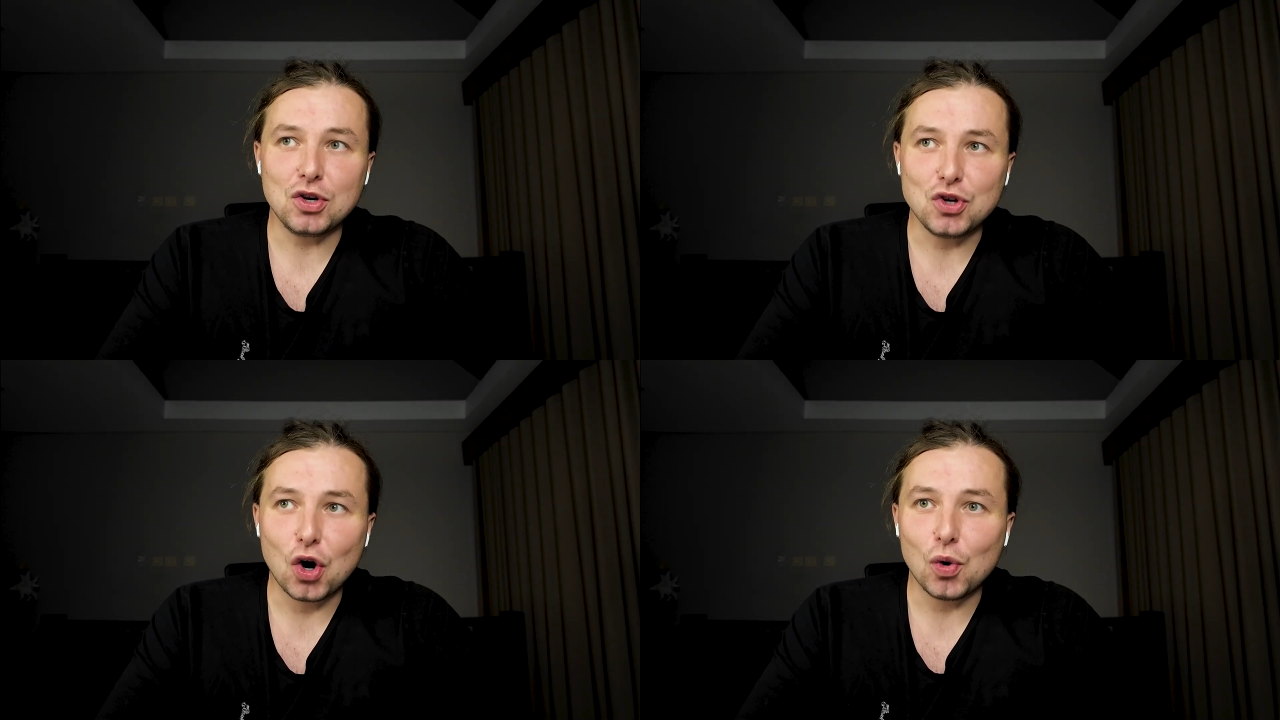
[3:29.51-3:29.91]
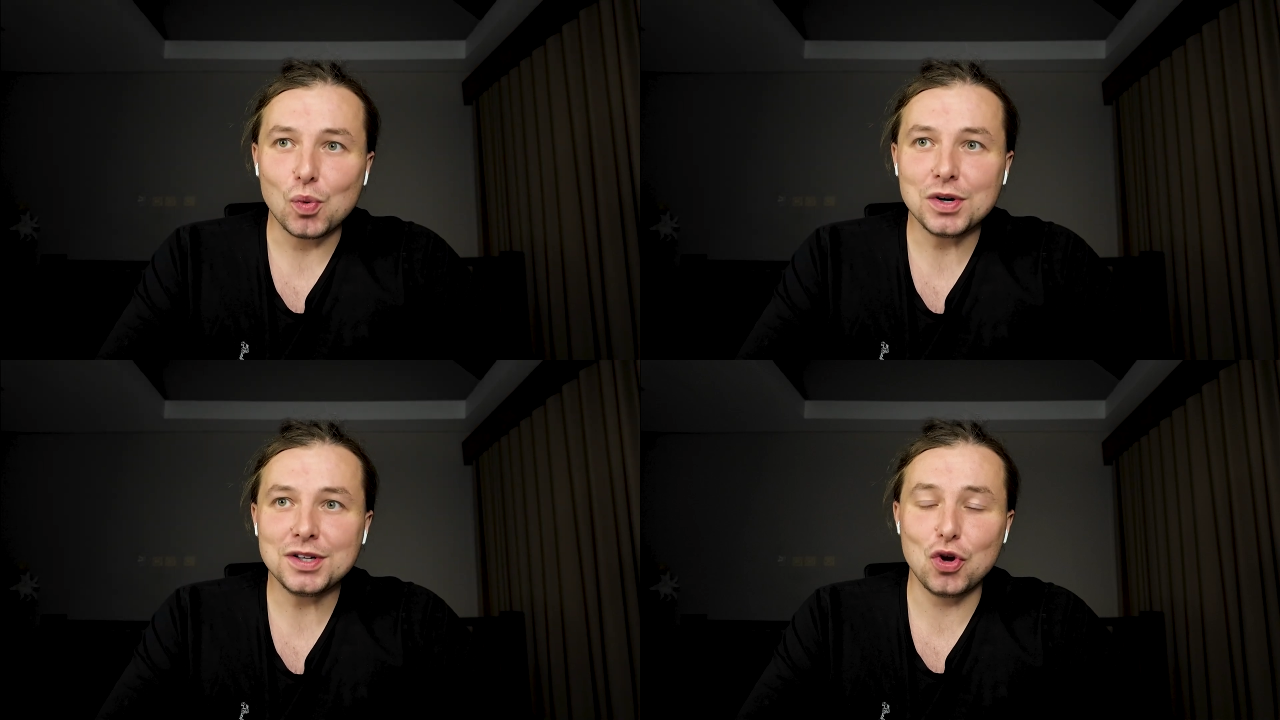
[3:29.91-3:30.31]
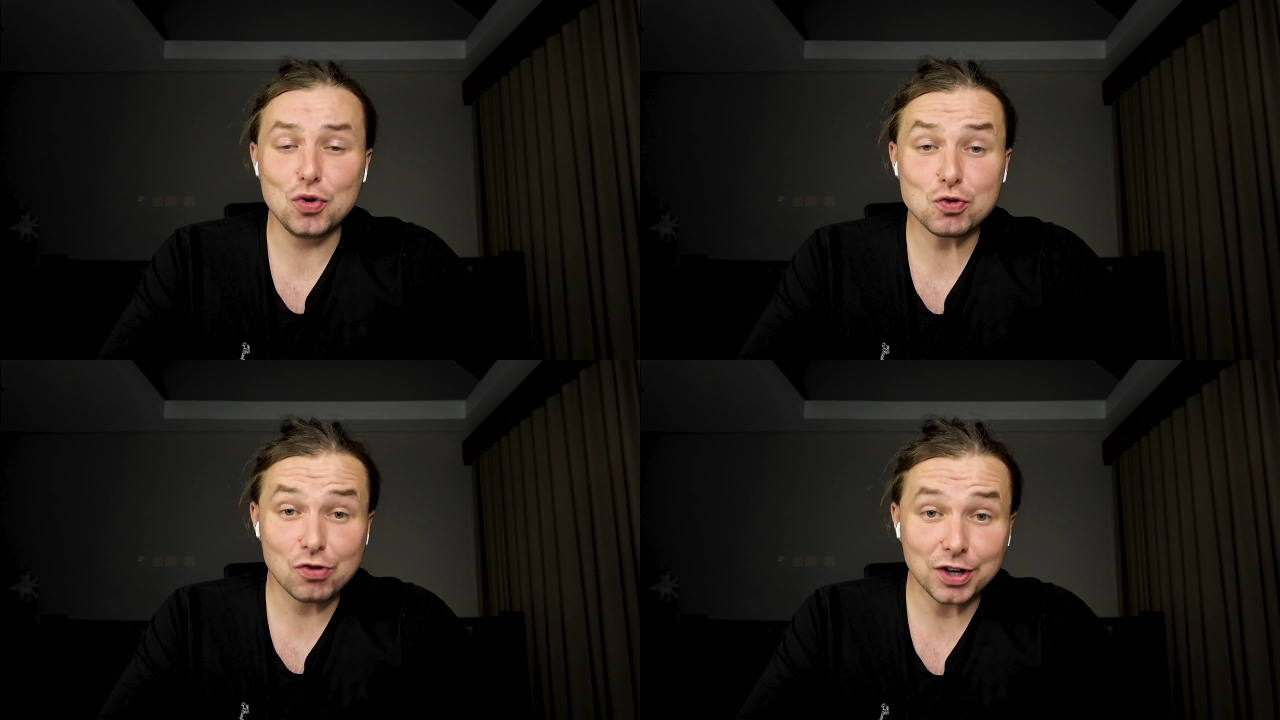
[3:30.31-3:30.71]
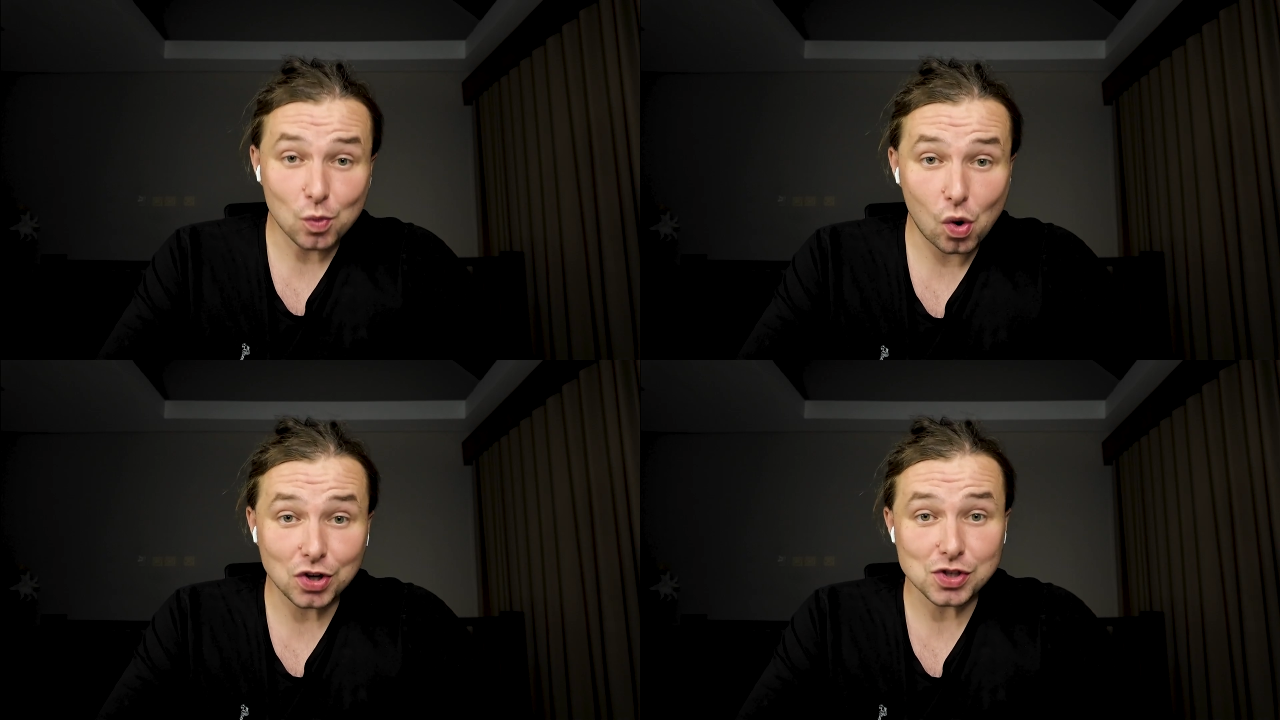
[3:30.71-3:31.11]
know who's running
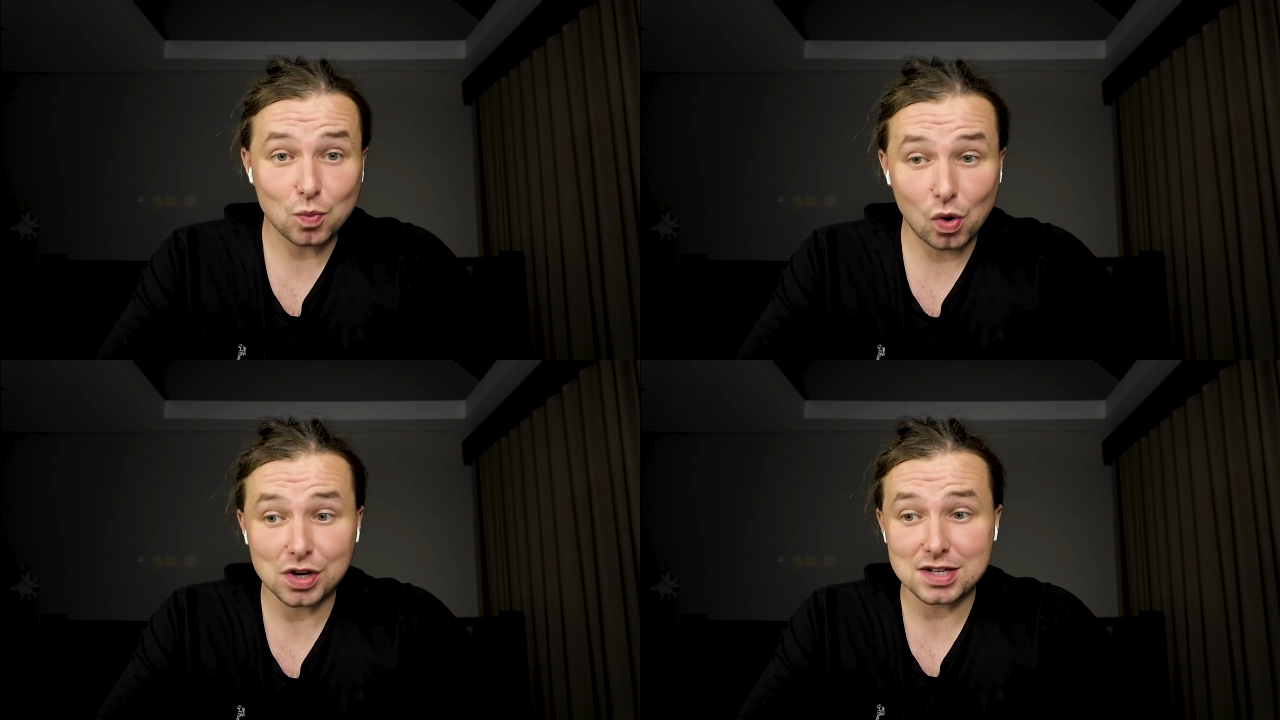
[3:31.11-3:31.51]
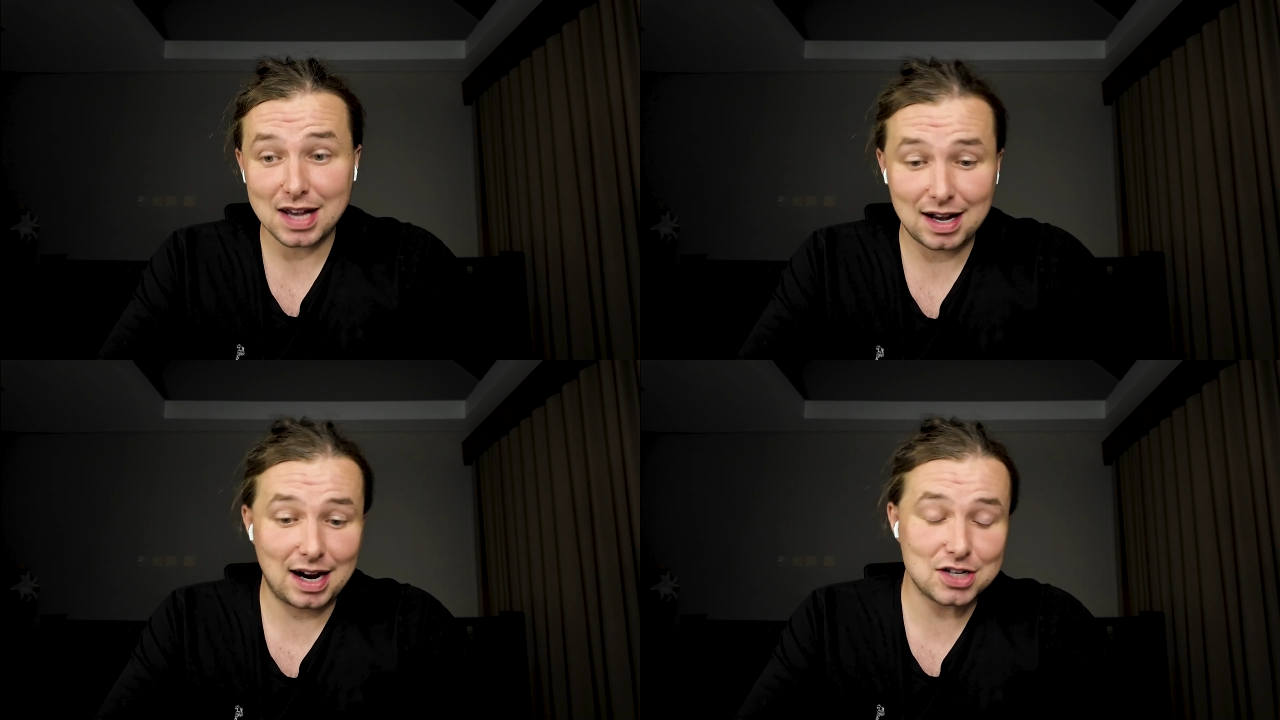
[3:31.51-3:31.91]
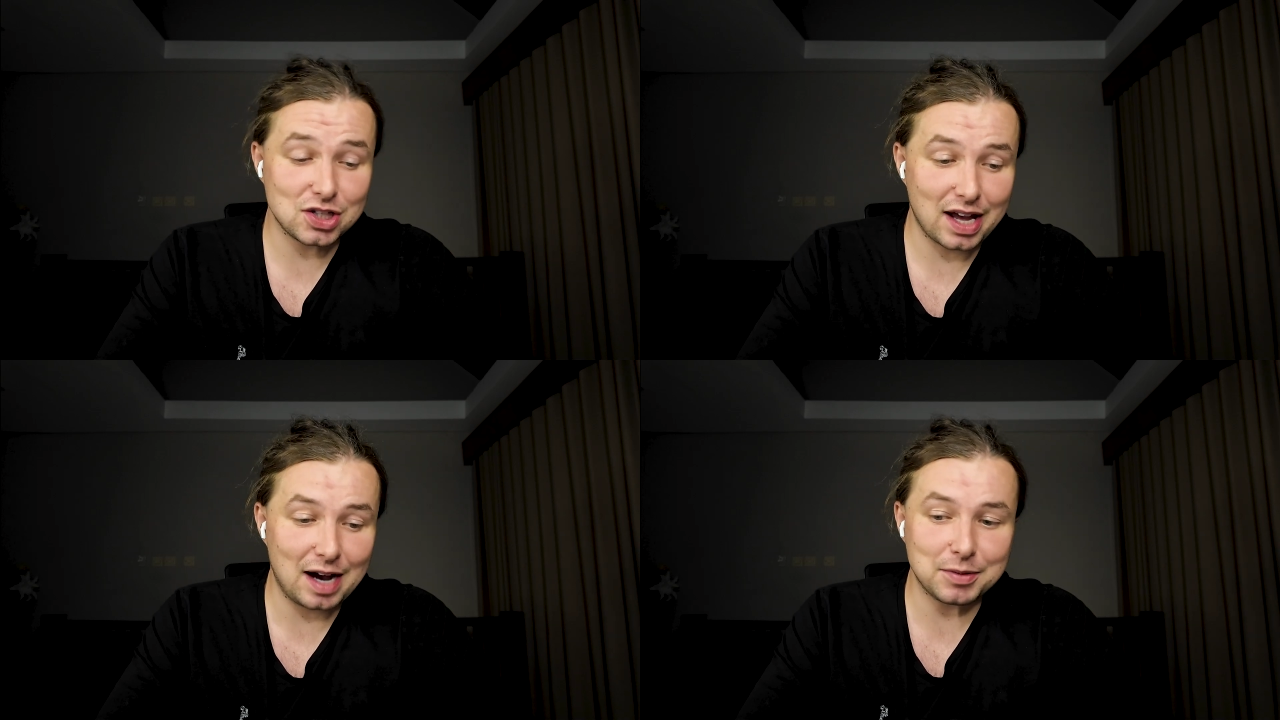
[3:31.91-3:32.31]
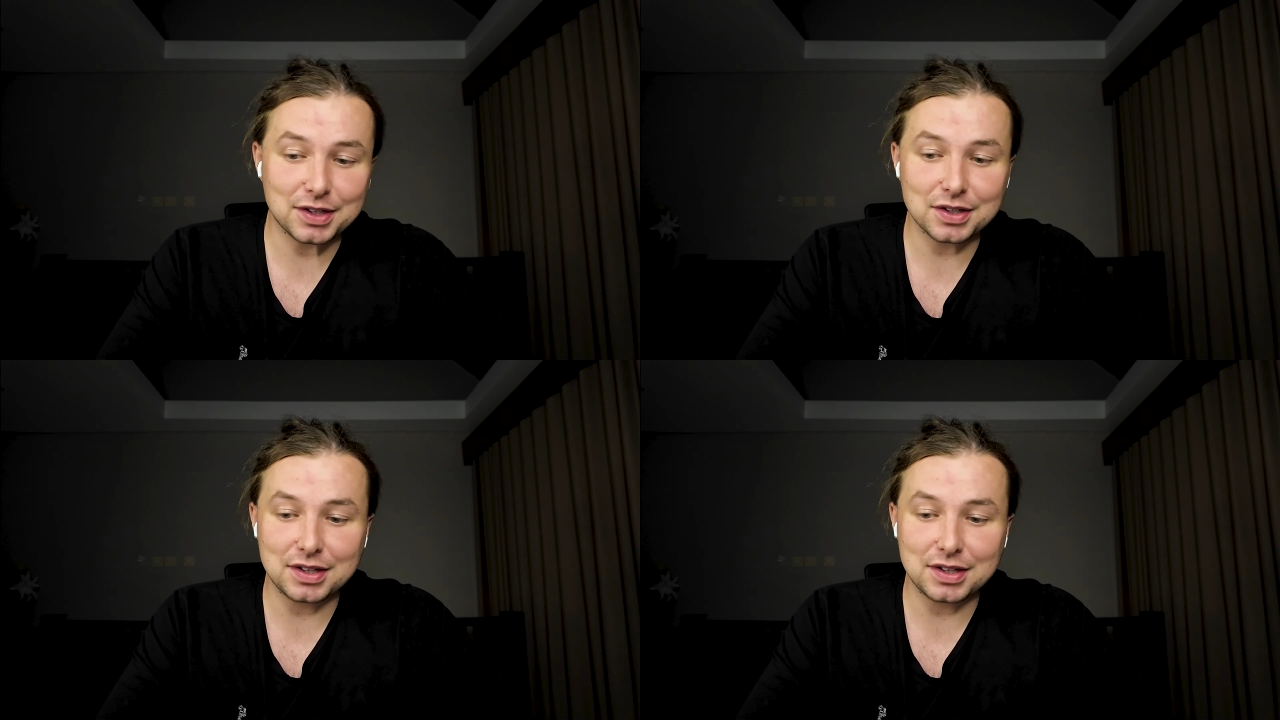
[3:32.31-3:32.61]
what and what is actually happening.